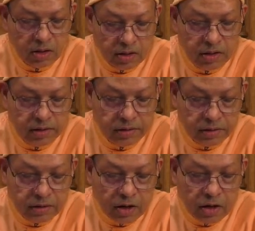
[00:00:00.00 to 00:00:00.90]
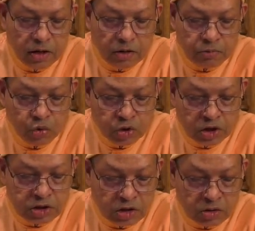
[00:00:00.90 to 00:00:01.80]
Yeah. Purna
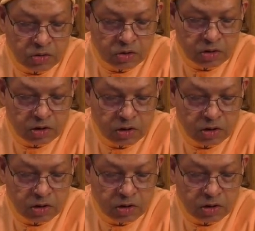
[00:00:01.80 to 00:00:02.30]
Chandra Ghosh.